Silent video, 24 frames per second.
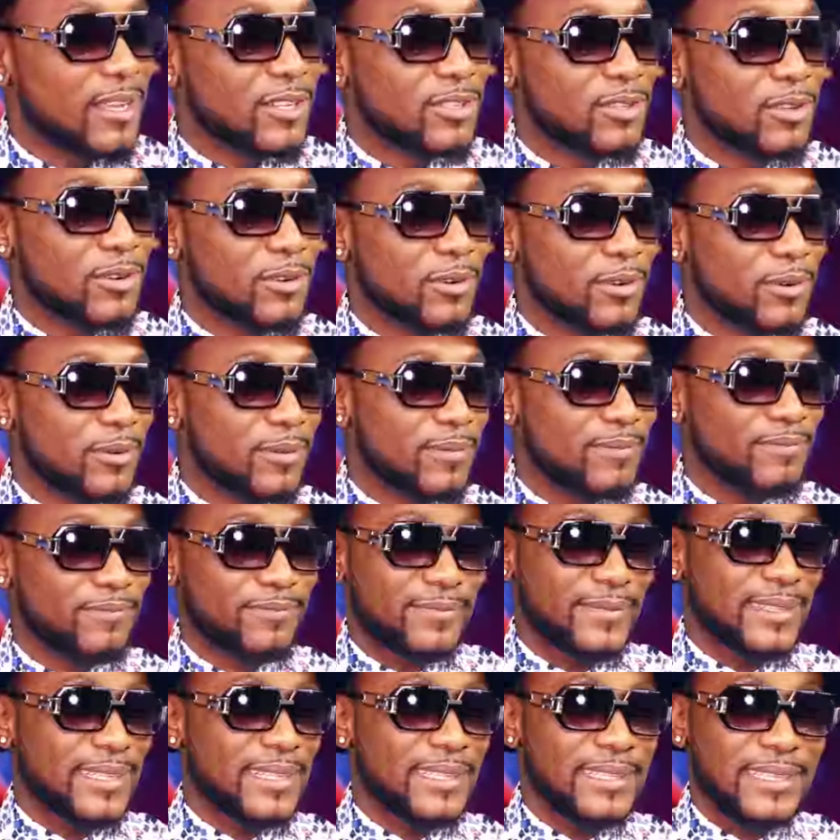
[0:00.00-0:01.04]
So
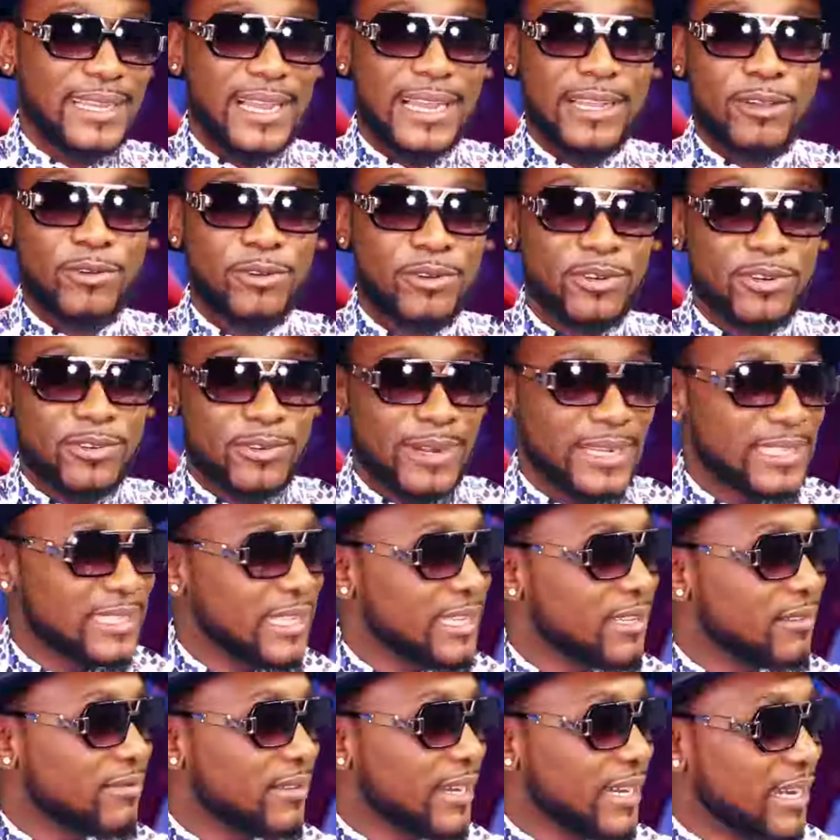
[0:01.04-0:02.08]
I couldn't write
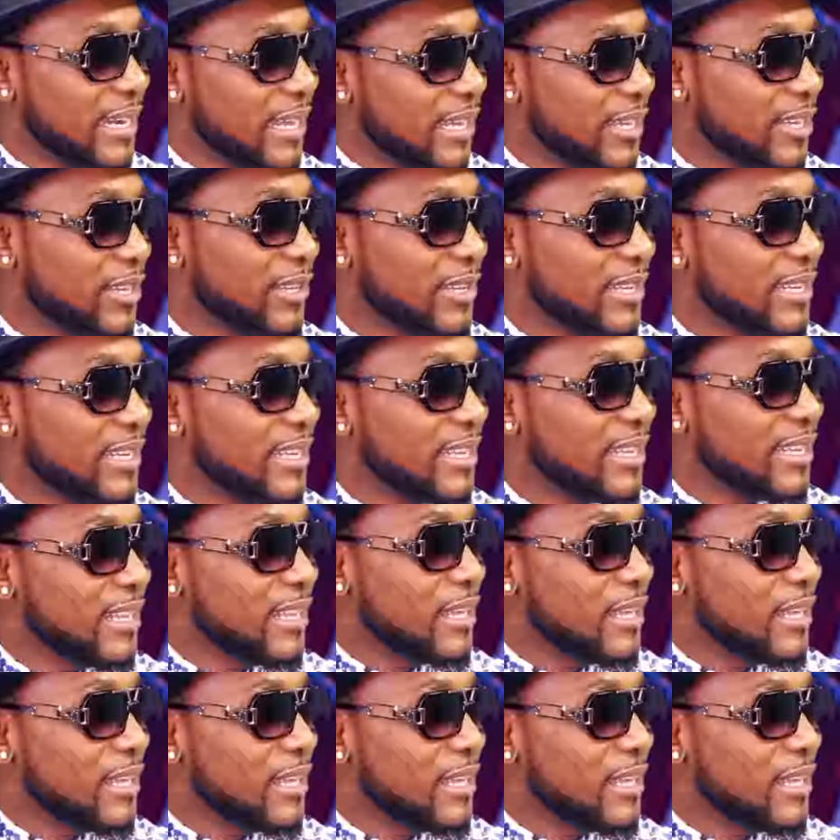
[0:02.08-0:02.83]
any vernacular.